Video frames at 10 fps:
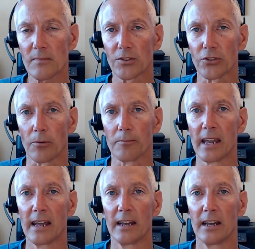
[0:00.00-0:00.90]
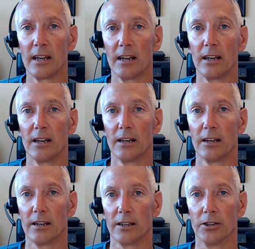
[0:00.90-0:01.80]
So
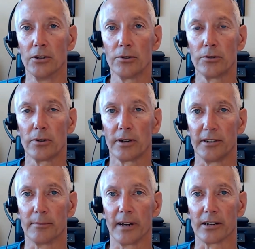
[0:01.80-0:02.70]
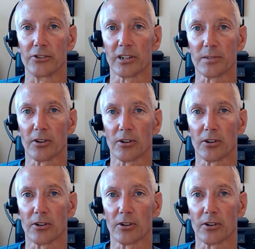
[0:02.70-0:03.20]
you need to make a judgment